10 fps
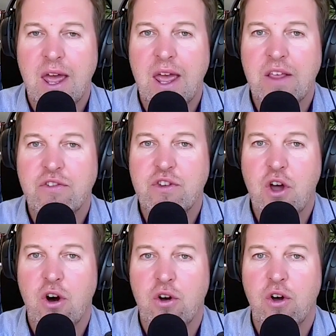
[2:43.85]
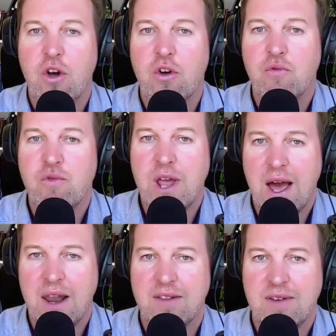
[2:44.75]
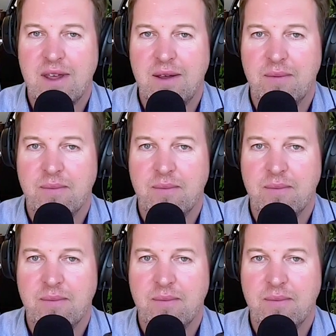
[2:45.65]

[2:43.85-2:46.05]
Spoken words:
is not reality.